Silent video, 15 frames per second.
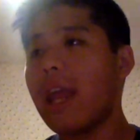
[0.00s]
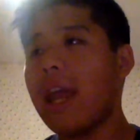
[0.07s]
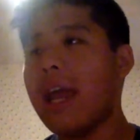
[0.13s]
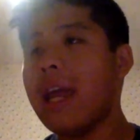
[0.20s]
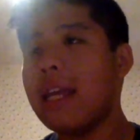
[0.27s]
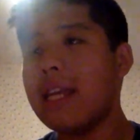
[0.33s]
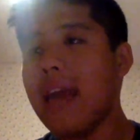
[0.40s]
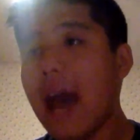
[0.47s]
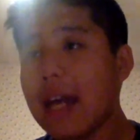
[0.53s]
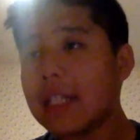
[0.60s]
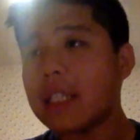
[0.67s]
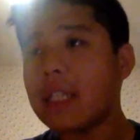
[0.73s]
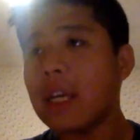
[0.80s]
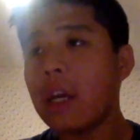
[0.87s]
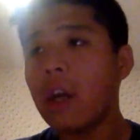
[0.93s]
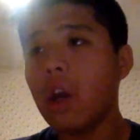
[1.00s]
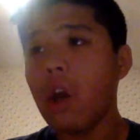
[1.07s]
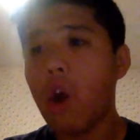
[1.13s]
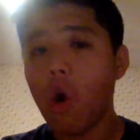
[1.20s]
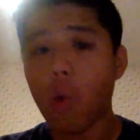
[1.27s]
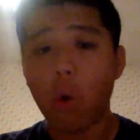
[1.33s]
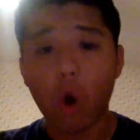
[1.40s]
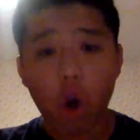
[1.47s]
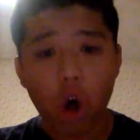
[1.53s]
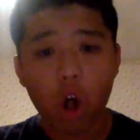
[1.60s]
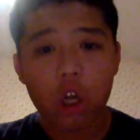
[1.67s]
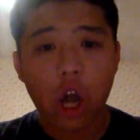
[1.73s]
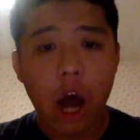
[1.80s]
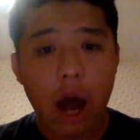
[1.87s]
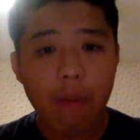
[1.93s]
And yes, we're all
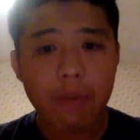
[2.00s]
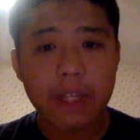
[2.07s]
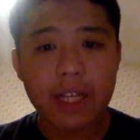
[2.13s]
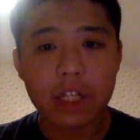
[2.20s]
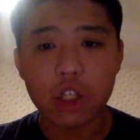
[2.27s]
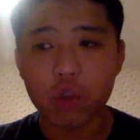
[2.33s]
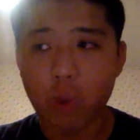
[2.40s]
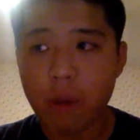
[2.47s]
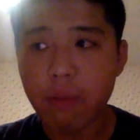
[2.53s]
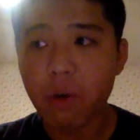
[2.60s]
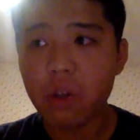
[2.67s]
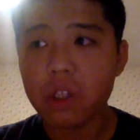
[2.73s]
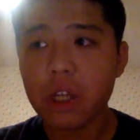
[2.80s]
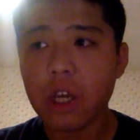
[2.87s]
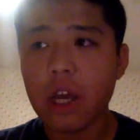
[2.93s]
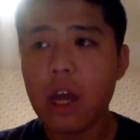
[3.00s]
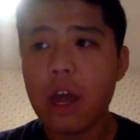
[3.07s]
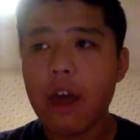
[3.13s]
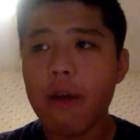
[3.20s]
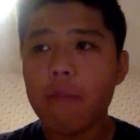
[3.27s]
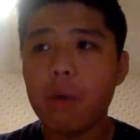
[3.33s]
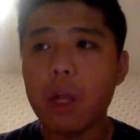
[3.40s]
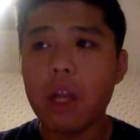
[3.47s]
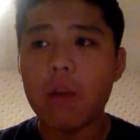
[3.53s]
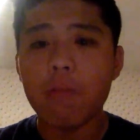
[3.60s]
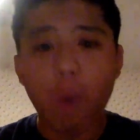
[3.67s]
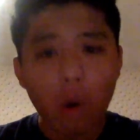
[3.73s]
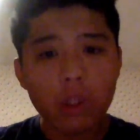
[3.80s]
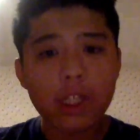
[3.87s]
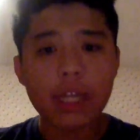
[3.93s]
competent swimmers, but
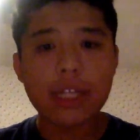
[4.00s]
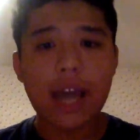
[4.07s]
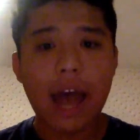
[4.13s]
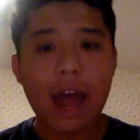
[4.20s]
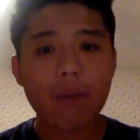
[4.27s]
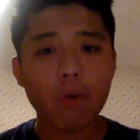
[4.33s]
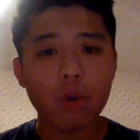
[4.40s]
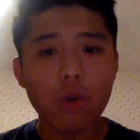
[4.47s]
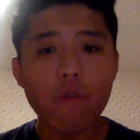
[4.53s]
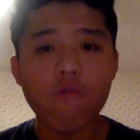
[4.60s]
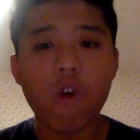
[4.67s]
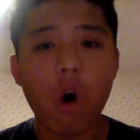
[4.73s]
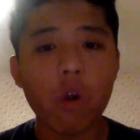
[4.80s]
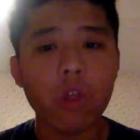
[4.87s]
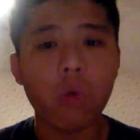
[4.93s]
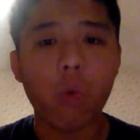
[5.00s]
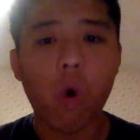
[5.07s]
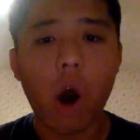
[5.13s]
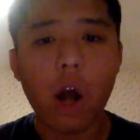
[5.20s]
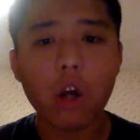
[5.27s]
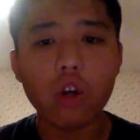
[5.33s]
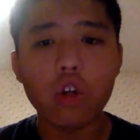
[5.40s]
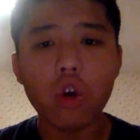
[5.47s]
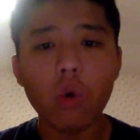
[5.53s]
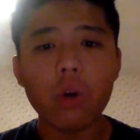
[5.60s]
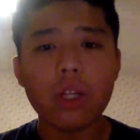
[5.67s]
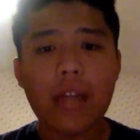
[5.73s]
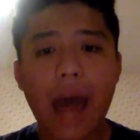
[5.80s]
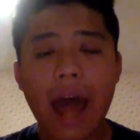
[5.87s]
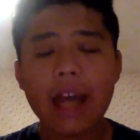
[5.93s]
most of the time when you fall in the water, you don't
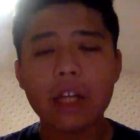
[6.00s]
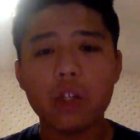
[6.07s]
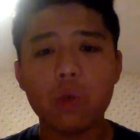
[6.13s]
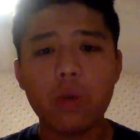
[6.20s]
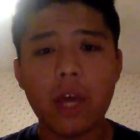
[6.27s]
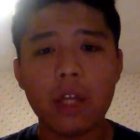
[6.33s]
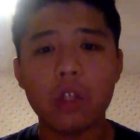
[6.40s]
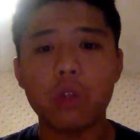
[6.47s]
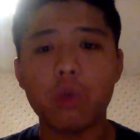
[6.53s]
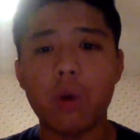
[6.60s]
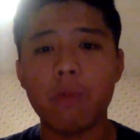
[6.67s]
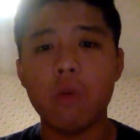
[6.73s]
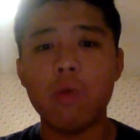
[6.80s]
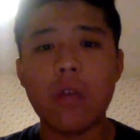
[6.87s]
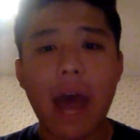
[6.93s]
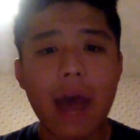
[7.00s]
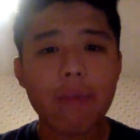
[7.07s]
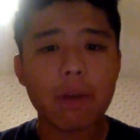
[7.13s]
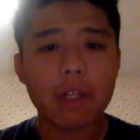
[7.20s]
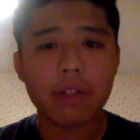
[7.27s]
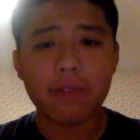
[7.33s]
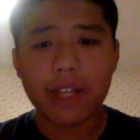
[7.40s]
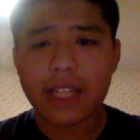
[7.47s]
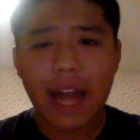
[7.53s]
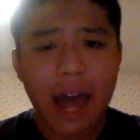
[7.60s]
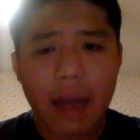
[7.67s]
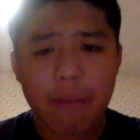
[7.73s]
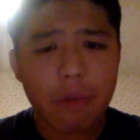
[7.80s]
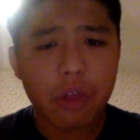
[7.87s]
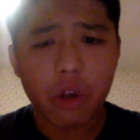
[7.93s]
die because you can't swim. You die because of like the
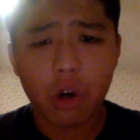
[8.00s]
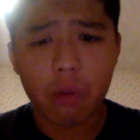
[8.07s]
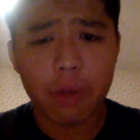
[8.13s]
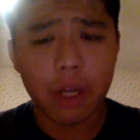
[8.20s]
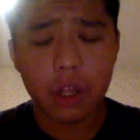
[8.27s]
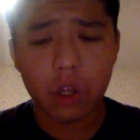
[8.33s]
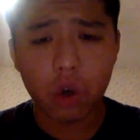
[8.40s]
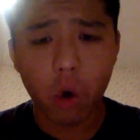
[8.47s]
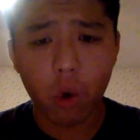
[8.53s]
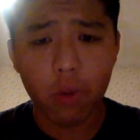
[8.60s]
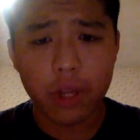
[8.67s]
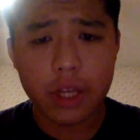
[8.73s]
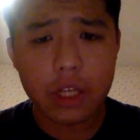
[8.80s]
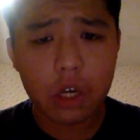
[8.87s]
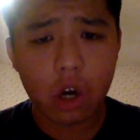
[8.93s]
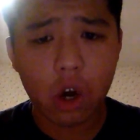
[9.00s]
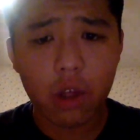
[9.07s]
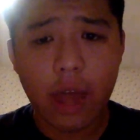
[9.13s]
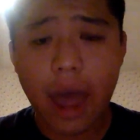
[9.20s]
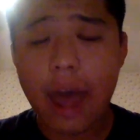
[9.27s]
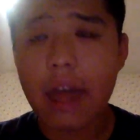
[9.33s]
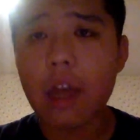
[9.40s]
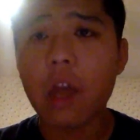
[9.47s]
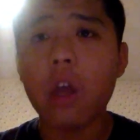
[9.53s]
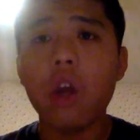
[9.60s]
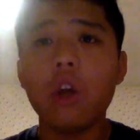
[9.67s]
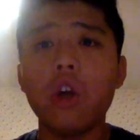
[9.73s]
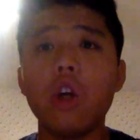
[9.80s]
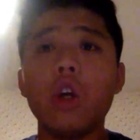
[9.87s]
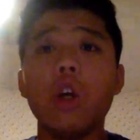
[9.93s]
hypothermia and the coldness and all that.
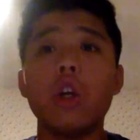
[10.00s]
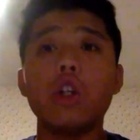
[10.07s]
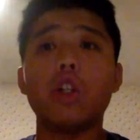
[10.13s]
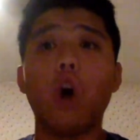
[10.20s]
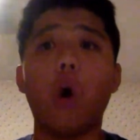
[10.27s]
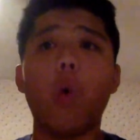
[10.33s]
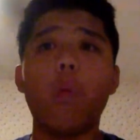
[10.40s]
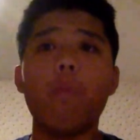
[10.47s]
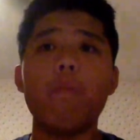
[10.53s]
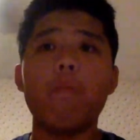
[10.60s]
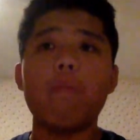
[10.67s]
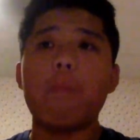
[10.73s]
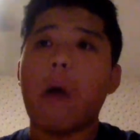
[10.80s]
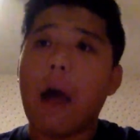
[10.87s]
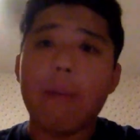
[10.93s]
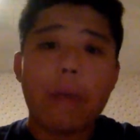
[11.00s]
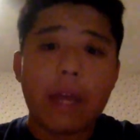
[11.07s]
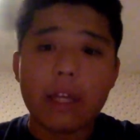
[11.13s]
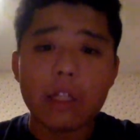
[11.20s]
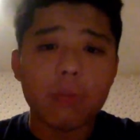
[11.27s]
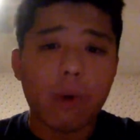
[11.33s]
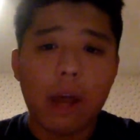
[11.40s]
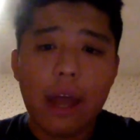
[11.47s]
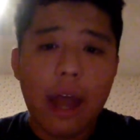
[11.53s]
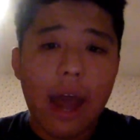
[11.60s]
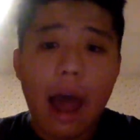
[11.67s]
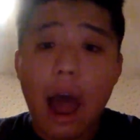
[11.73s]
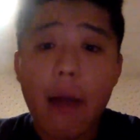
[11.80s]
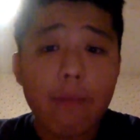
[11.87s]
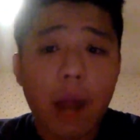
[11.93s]
So, I mean, at this point,
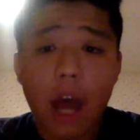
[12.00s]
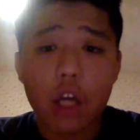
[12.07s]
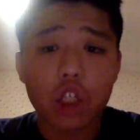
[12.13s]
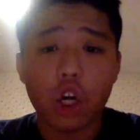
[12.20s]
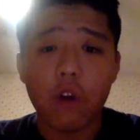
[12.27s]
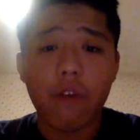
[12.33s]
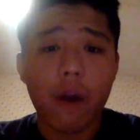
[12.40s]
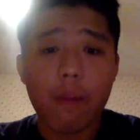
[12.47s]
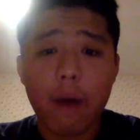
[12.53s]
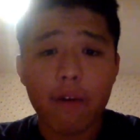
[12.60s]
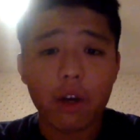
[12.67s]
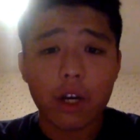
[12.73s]
I'm not sure if I'm ever